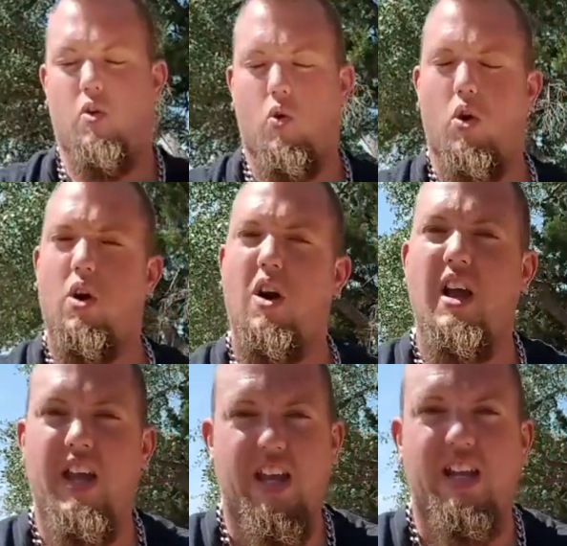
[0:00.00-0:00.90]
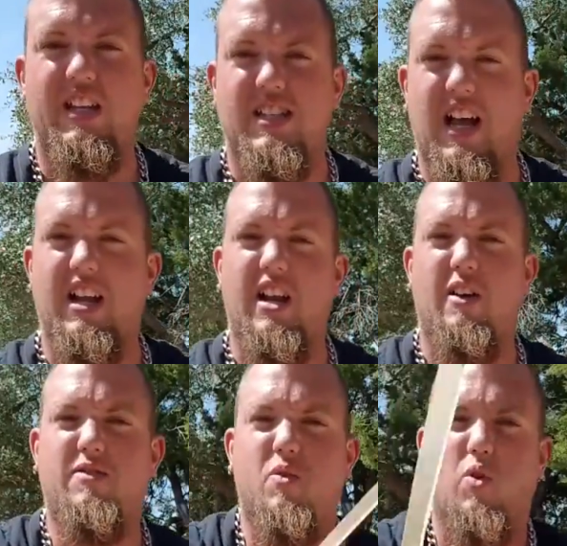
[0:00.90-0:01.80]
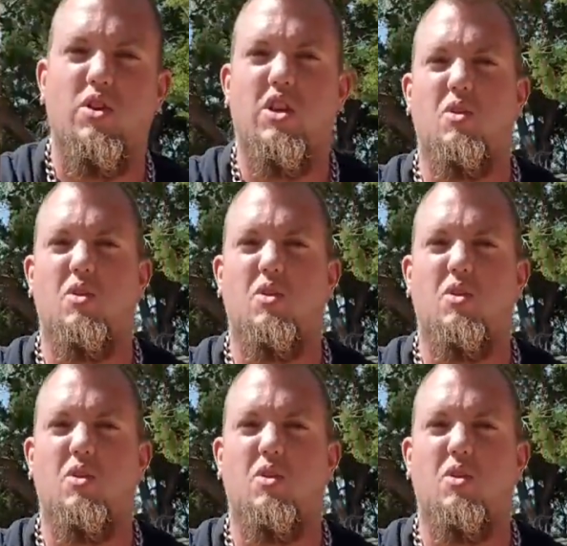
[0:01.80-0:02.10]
or it is light enough to where you